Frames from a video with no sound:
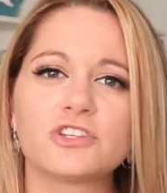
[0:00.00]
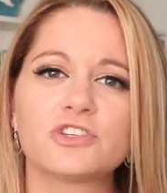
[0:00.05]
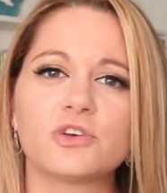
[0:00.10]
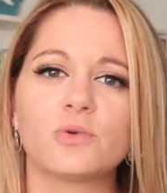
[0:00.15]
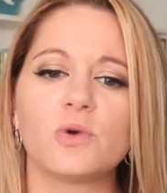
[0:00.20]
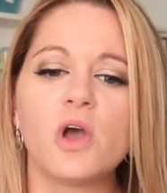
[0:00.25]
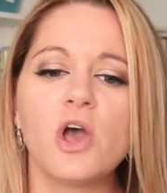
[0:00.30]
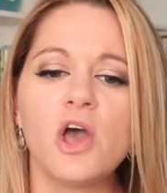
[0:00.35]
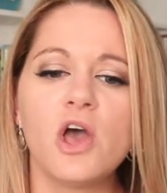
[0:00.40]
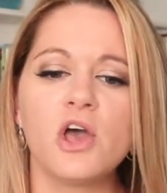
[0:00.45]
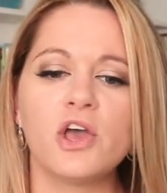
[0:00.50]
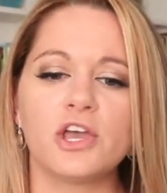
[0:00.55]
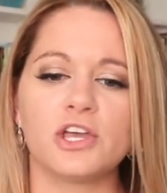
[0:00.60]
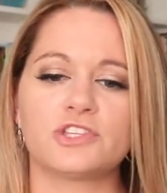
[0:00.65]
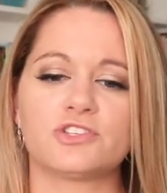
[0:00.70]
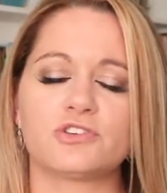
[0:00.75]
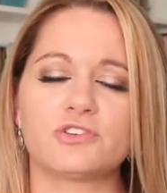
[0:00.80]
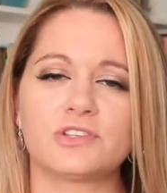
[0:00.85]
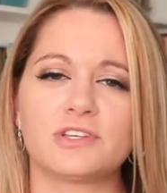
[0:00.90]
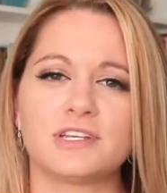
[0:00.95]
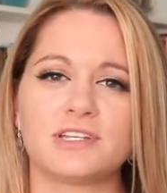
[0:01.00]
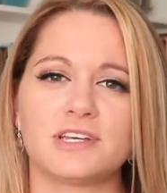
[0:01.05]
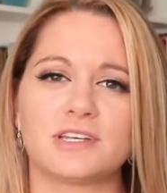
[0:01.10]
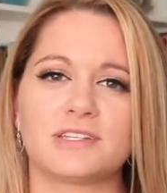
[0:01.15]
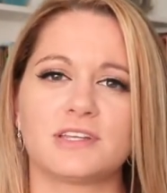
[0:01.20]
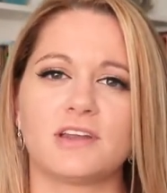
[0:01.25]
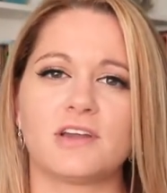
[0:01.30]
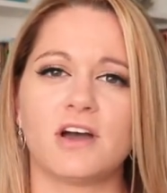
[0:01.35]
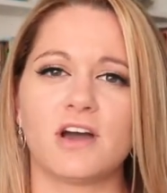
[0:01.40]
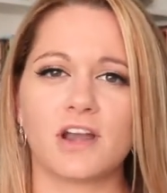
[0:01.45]
So it certainly
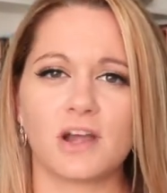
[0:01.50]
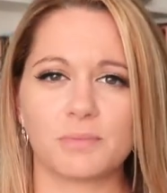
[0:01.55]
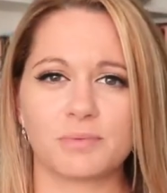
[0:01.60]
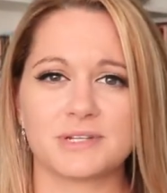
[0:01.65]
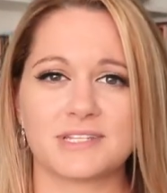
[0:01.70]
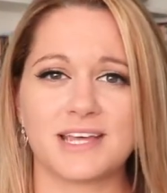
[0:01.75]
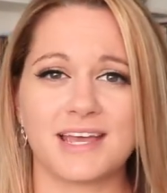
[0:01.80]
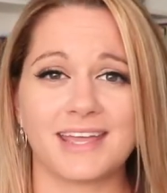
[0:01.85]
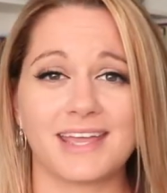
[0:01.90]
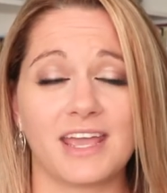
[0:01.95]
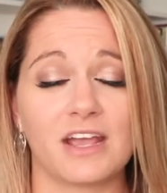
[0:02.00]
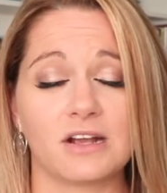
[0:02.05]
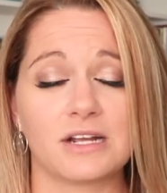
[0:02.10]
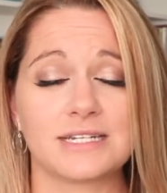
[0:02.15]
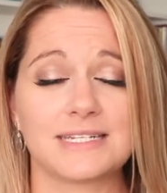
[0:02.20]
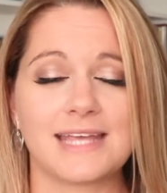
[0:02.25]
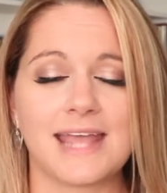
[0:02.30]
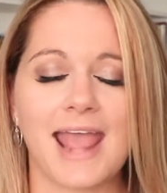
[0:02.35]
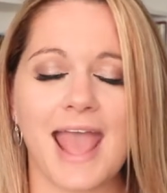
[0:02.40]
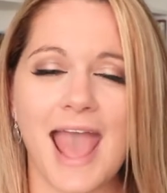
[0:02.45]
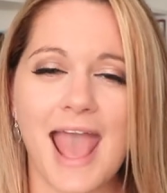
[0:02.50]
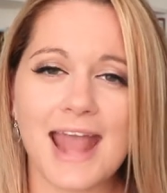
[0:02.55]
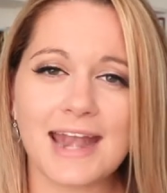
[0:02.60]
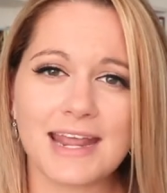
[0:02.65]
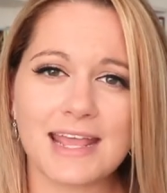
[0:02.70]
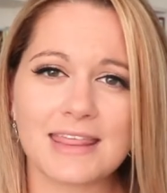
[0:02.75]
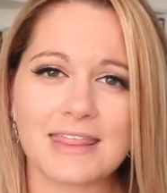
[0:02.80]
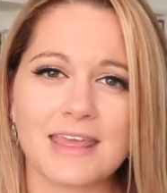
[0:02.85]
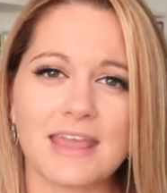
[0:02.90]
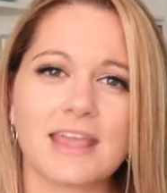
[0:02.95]
doesn't one hundred percent guarantee
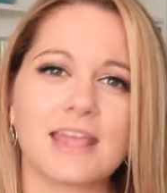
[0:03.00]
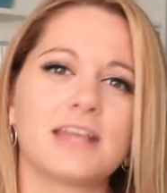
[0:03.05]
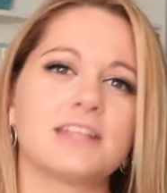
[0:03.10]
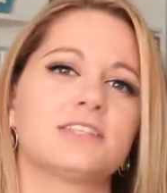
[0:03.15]
anything.